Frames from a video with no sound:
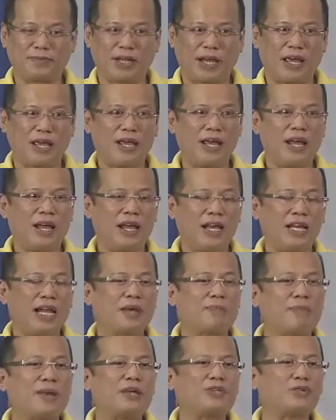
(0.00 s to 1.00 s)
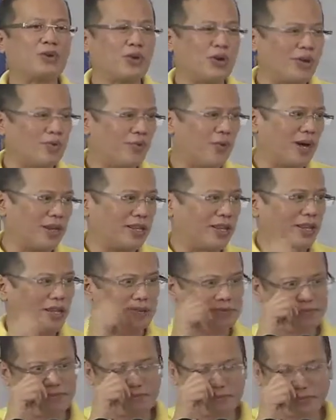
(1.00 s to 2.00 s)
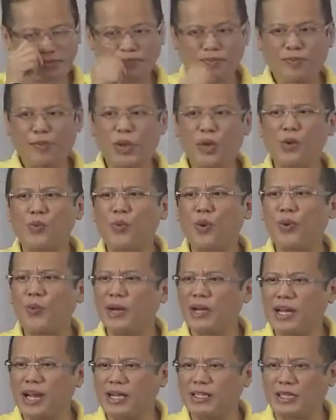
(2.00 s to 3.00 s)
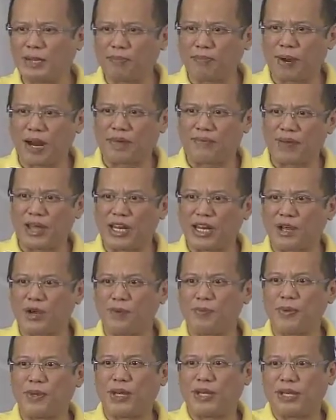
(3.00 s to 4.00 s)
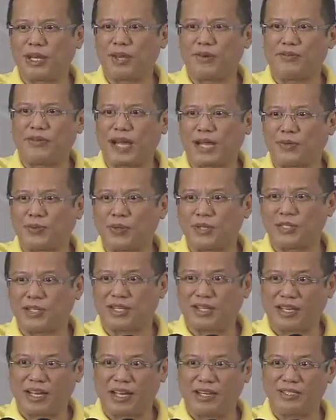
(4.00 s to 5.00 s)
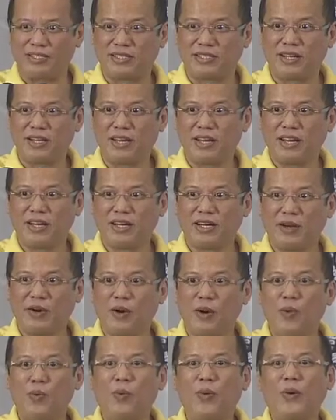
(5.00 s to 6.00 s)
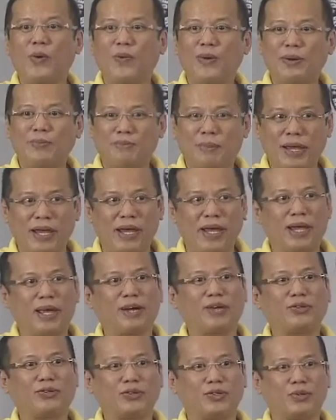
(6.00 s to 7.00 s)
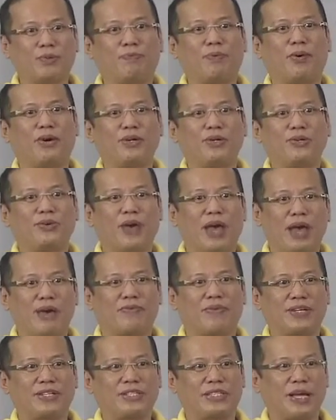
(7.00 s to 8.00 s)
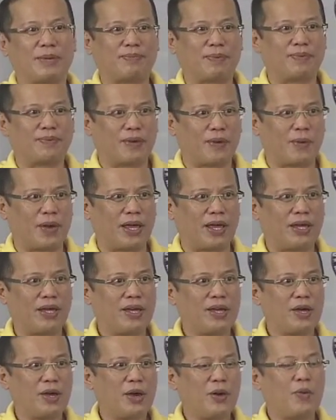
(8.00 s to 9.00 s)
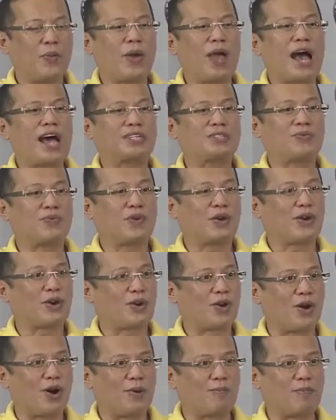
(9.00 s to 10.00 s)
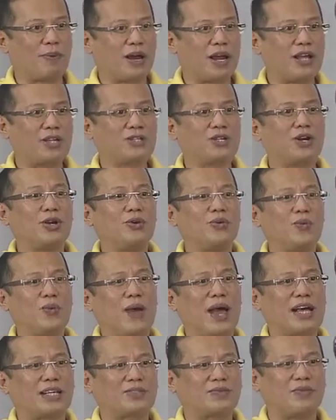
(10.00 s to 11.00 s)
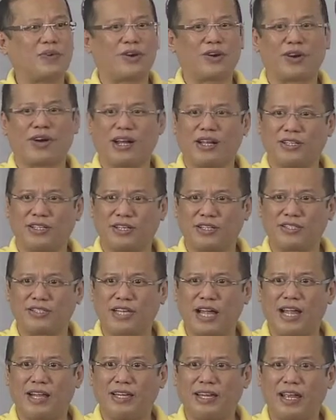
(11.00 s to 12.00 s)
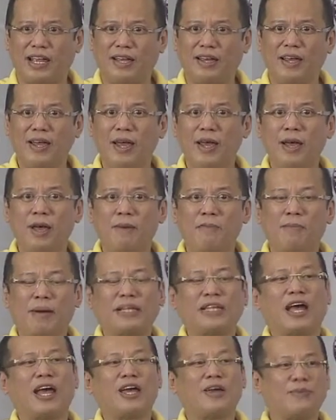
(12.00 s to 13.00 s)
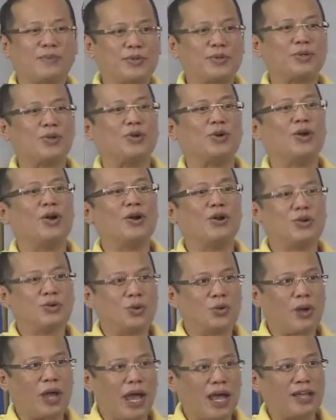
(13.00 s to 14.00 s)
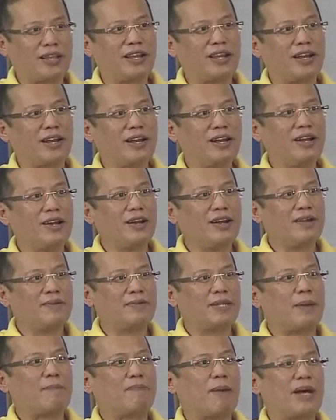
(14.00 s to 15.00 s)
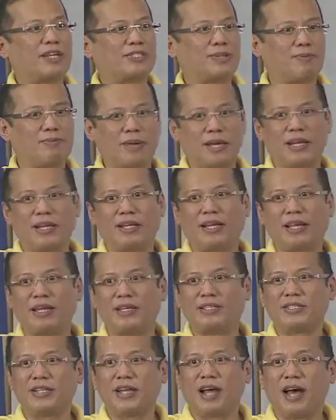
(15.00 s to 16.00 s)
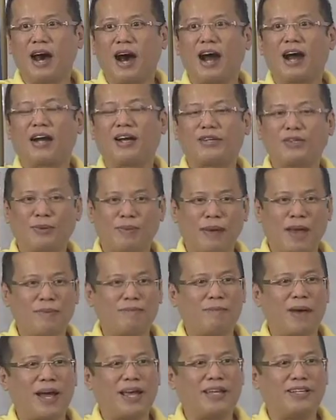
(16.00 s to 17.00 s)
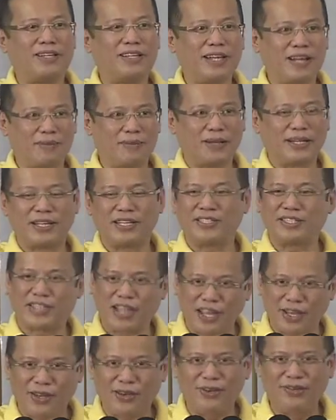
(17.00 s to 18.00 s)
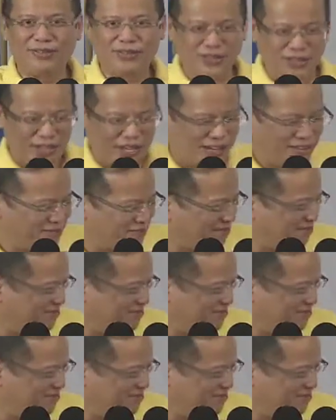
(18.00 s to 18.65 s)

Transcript: Okay. Let me assure you of one thing. We will not deprive any community of that which it needs. No, we will be here to support you every step of the way. We ask for your cooperation, we ask for your understanding, but I am sure together the possibilities are, to my mind, limitless. Thank you. Good day.